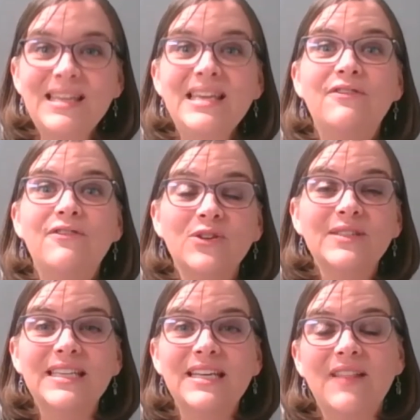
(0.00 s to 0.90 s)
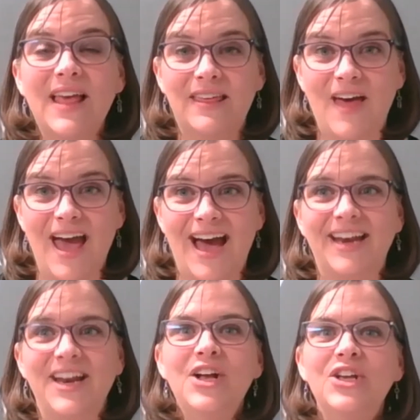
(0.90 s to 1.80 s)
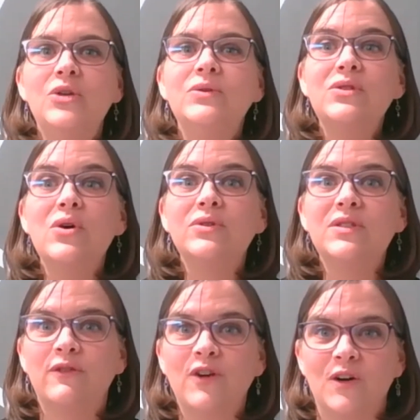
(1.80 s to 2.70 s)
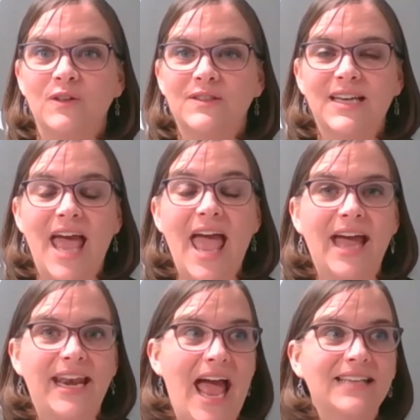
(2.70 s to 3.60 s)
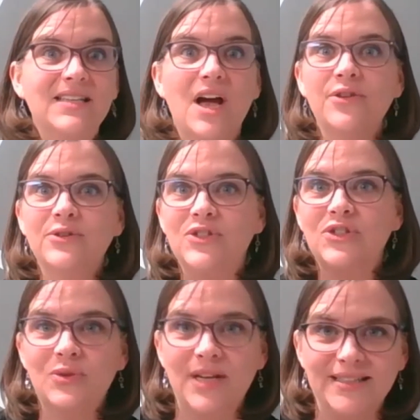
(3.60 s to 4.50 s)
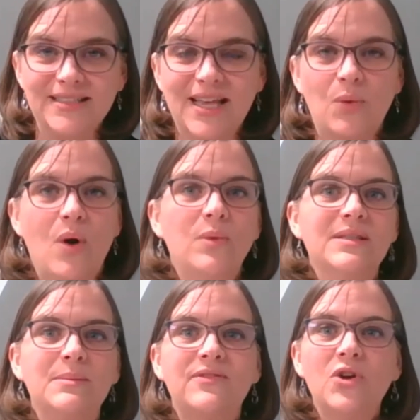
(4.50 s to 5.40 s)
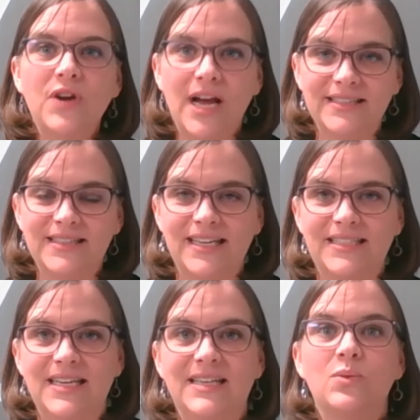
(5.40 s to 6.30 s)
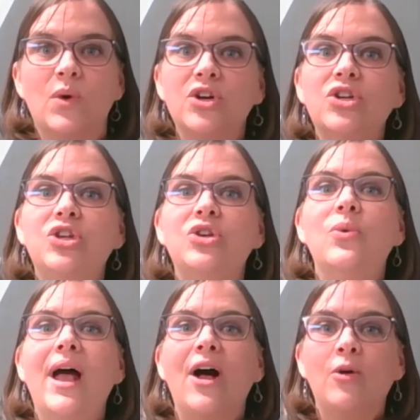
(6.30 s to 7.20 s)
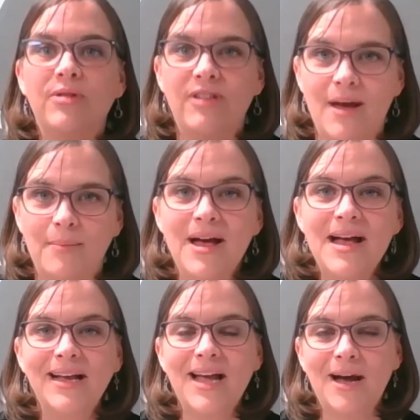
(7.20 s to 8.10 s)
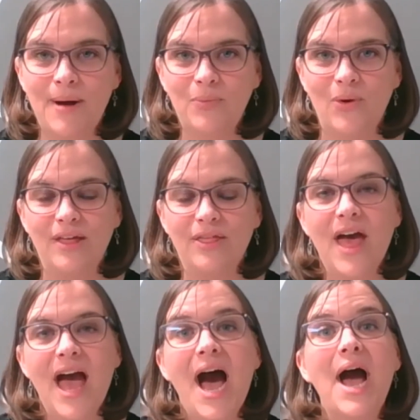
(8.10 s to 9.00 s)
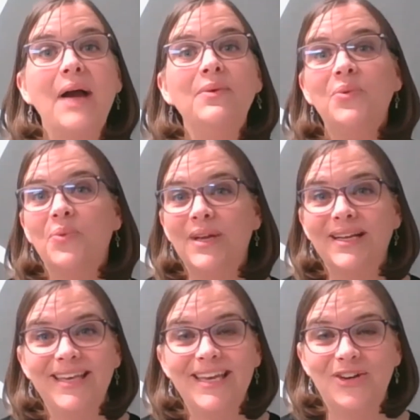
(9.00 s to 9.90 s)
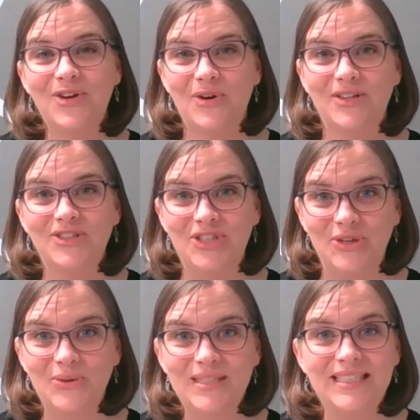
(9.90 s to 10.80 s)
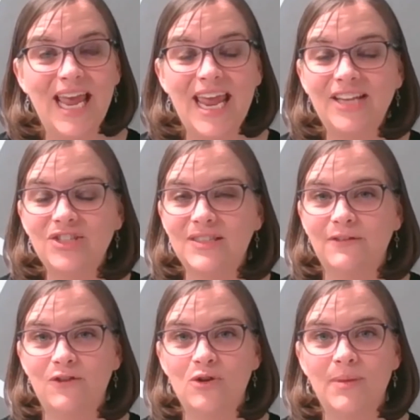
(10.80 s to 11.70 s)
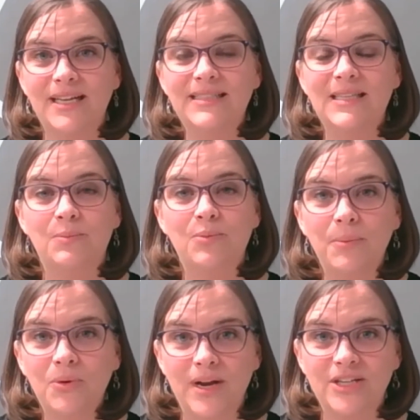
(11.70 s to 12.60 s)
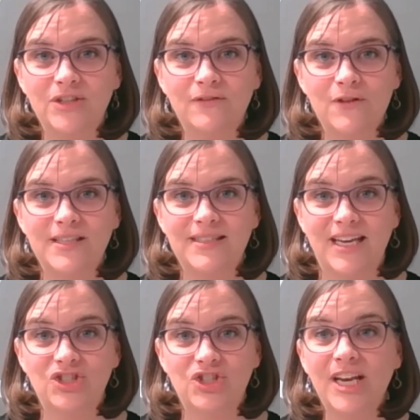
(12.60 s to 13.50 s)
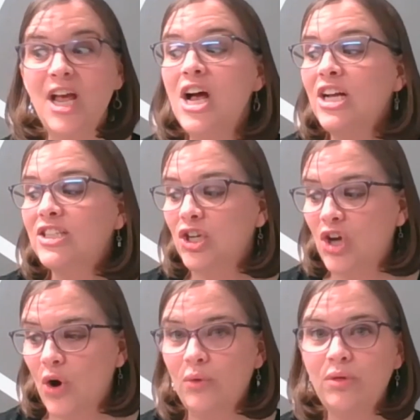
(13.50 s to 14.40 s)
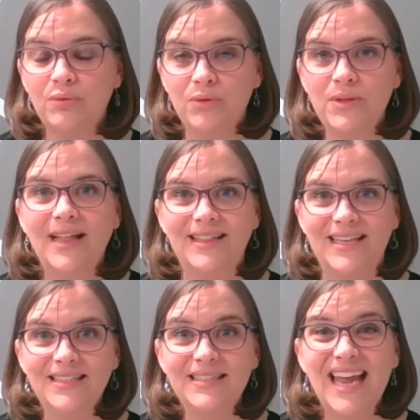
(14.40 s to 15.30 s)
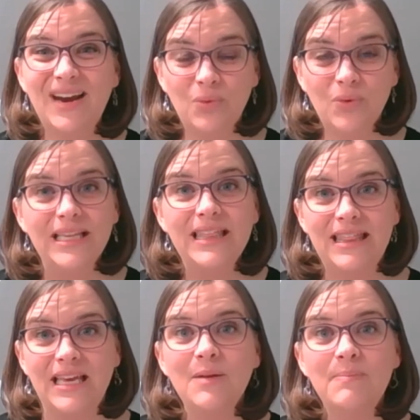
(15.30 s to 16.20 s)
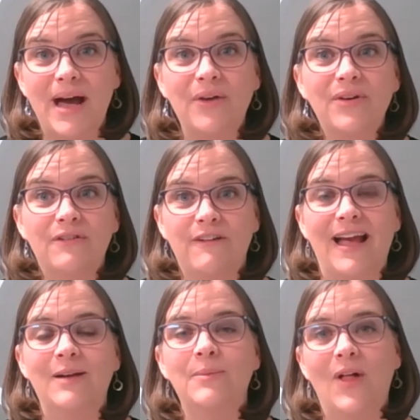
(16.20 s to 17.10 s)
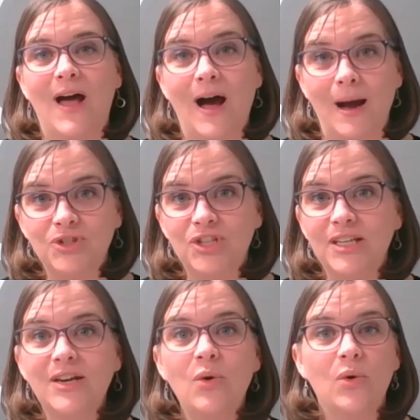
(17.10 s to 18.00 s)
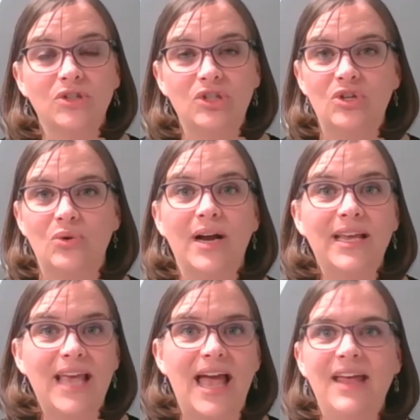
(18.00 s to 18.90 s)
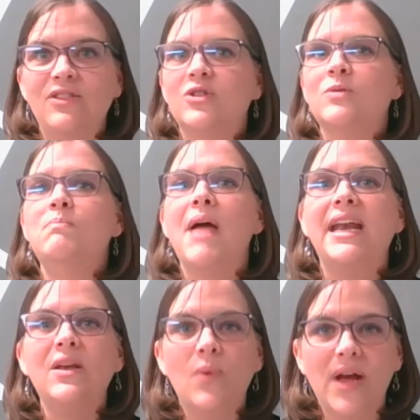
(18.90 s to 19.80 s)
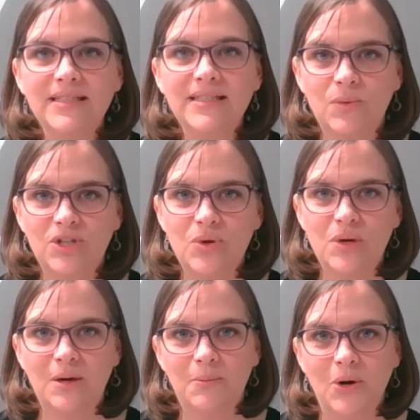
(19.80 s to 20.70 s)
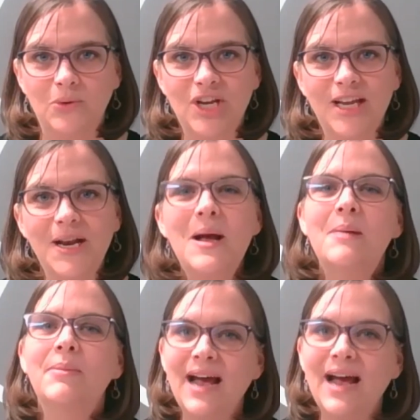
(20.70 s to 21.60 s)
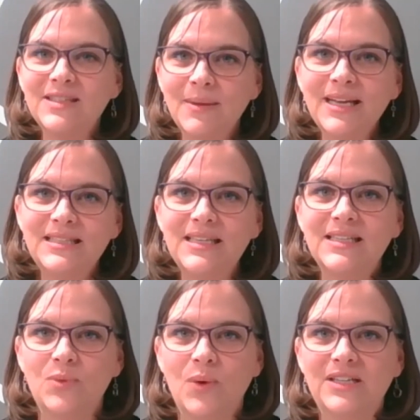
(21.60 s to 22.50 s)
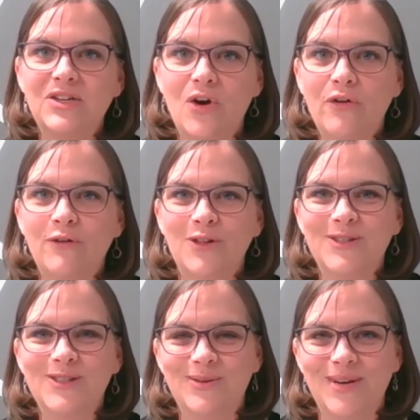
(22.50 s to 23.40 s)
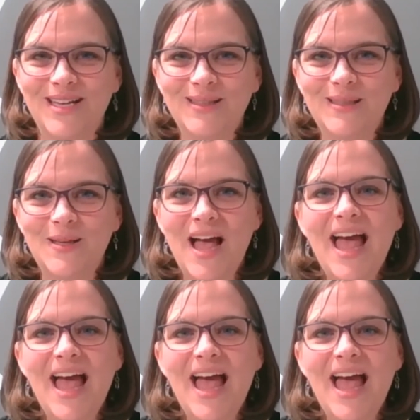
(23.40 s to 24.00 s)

if there's any like that, use those first and, and ask other students, like, what were some of your guys' ideas? What could you help them come up with? I would really encourage you to take just a few minutes in preparation for this session to go through that list and really think about a viable option or two. Again, there's many ways in which you can approach it, but have some ideas ready to go for the students.